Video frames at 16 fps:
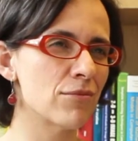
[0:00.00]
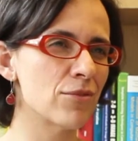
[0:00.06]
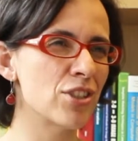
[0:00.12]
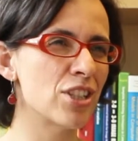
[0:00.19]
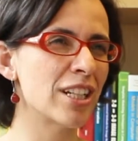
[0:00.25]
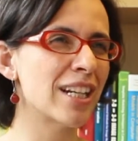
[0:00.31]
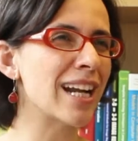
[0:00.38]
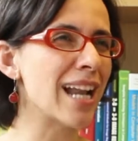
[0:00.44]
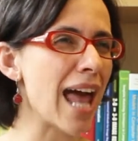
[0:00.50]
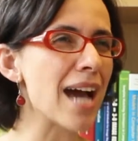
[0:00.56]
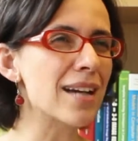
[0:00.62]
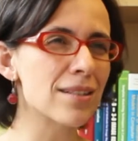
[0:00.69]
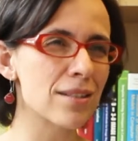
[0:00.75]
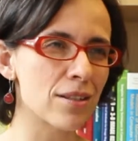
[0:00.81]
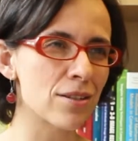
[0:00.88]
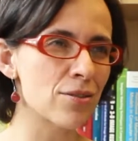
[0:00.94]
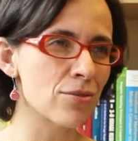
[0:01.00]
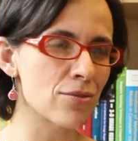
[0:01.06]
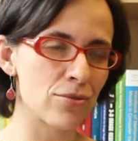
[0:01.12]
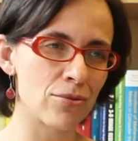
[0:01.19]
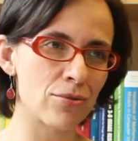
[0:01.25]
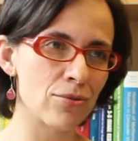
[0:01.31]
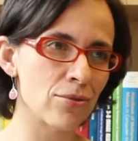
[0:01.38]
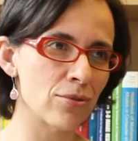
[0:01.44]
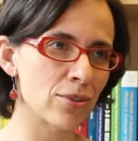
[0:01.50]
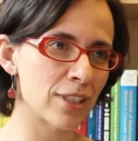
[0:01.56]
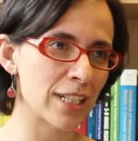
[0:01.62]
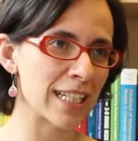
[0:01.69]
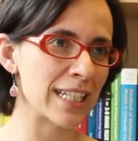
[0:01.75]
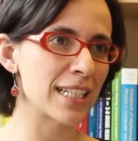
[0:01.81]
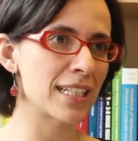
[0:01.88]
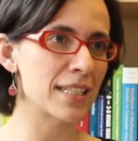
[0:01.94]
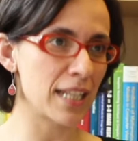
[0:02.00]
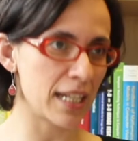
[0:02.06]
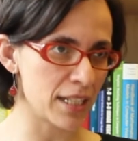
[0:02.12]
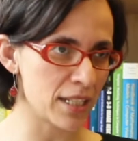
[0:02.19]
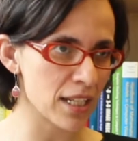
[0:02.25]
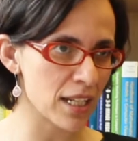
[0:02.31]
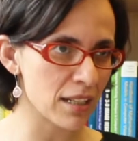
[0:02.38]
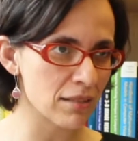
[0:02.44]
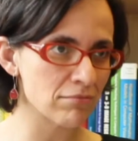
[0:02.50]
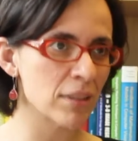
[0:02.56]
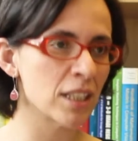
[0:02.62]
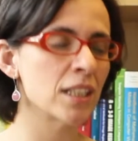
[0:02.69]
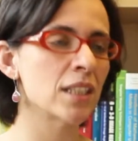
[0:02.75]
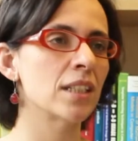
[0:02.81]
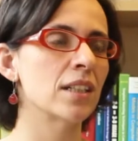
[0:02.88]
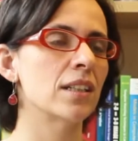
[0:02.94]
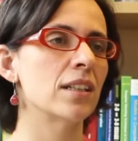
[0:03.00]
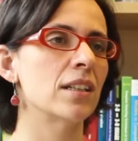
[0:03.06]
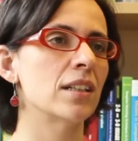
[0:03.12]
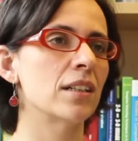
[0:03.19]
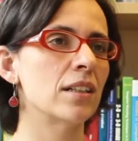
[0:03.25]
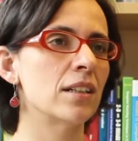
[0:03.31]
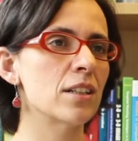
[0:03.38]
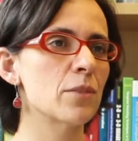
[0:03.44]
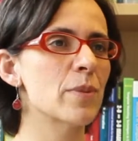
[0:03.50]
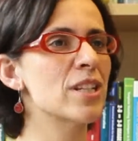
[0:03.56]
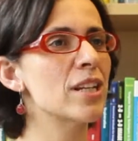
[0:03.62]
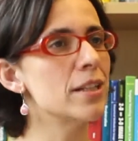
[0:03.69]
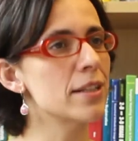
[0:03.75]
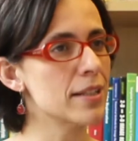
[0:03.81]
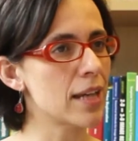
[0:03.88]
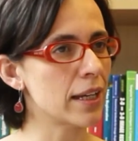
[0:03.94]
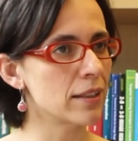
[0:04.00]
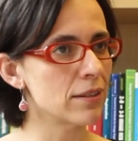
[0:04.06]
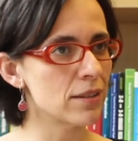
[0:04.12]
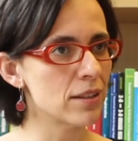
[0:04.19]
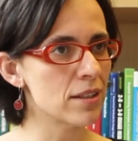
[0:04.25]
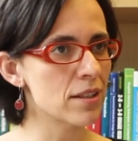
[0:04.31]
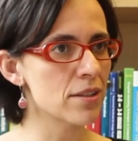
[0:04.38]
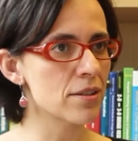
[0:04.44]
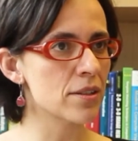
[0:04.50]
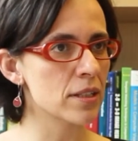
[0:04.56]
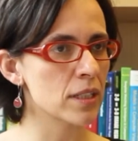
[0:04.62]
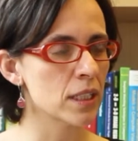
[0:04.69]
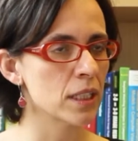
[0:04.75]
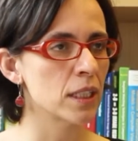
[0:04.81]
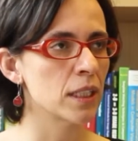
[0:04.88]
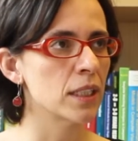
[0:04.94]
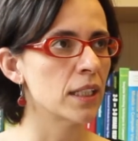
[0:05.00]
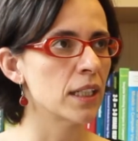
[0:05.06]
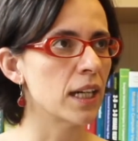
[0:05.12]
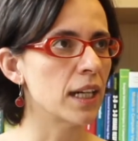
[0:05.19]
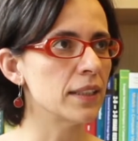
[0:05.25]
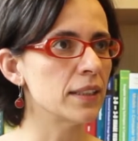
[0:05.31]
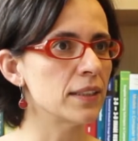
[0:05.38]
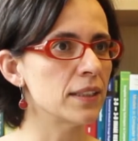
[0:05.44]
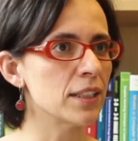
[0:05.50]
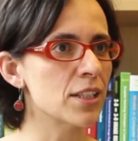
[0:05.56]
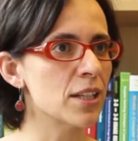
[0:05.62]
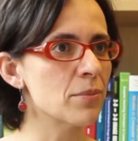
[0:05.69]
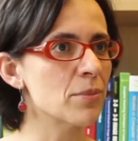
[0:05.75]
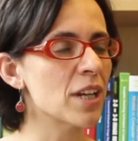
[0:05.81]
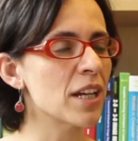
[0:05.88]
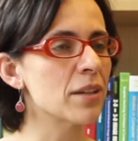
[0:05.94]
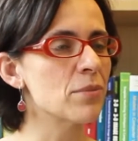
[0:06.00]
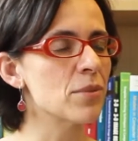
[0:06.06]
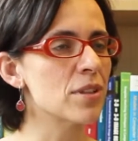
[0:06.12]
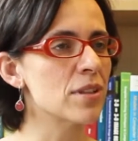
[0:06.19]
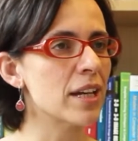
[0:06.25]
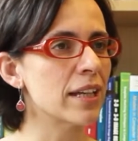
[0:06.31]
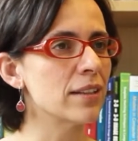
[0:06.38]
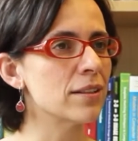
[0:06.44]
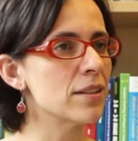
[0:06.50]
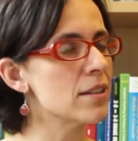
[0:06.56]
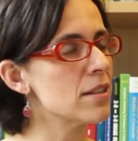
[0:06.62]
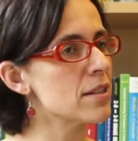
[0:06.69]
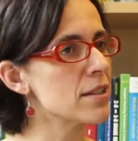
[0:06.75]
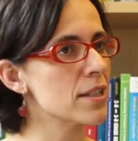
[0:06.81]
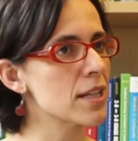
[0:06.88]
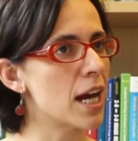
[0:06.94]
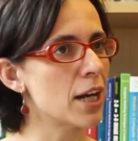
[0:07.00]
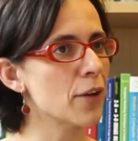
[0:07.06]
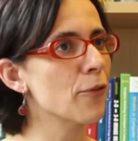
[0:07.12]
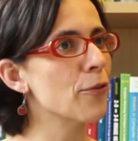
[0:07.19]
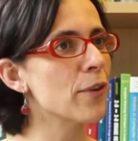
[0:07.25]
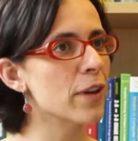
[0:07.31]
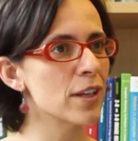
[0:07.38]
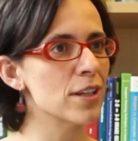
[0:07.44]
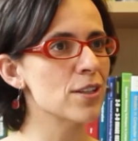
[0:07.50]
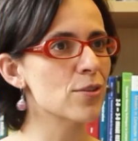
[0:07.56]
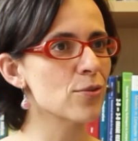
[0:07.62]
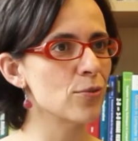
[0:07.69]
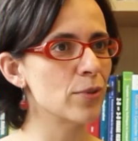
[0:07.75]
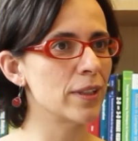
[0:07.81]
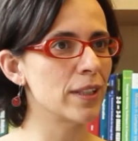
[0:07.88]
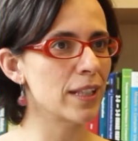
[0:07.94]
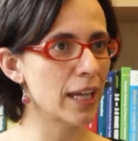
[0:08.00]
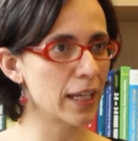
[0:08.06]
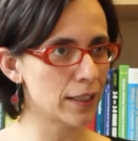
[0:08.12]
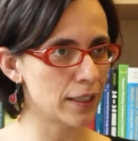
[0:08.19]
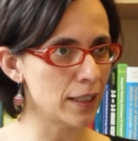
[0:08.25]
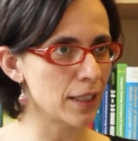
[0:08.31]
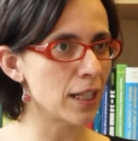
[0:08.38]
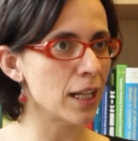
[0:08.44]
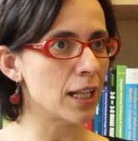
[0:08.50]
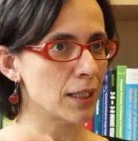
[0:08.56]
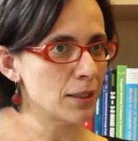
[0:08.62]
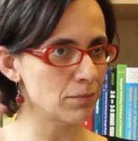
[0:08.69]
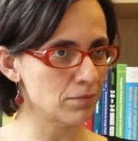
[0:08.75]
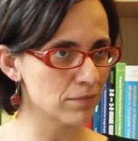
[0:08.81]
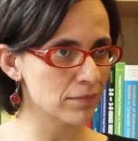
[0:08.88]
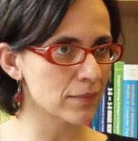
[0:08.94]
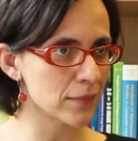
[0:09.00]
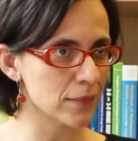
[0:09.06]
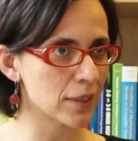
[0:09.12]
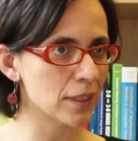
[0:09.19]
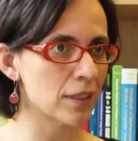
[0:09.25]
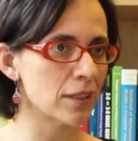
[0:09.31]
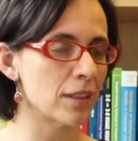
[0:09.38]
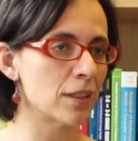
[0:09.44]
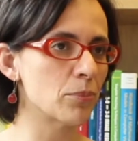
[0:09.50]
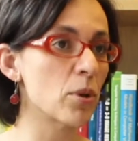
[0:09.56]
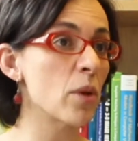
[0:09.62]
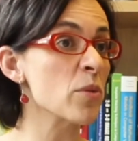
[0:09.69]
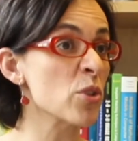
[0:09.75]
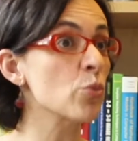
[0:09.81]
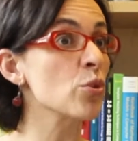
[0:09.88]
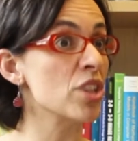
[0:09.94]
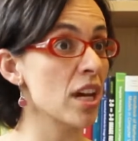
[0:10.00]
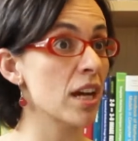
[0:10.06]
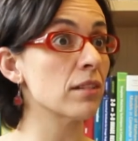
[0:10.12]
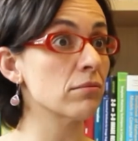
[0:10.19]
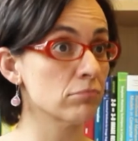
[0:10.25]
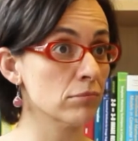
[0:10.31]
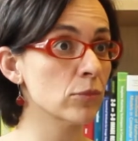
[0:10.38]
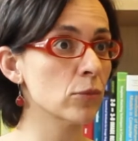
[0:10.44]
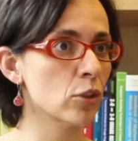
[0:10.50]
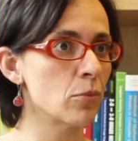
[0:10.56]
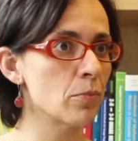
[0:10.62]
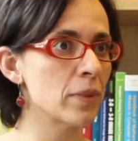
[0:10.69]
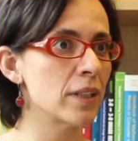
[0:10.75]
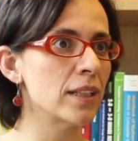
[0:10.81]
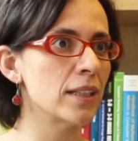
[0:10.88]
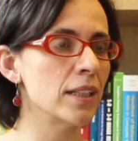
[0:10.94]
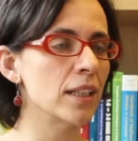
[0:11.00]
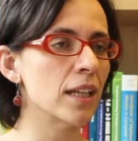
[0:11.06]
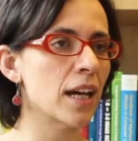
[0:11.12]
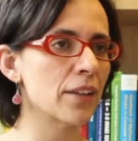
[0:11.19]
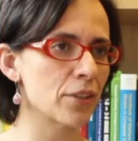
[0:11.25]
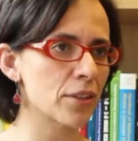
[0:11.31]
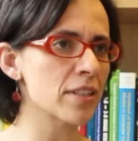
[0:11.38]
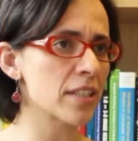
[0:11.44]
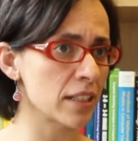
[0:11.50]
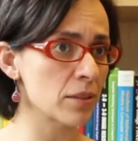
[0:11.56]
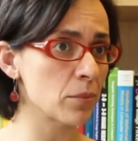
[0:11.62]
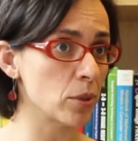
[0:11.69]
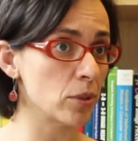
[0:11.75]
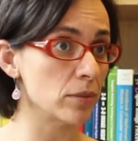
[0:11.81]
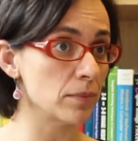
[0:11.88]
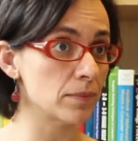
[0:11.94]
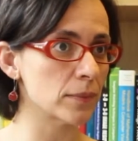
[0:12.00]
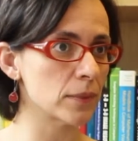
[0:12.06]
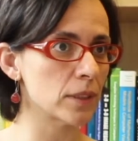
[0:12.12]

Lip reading: general access to data, especially scientists. I think that sometimes scientists are faced with the ethical problems, which are completely understandable.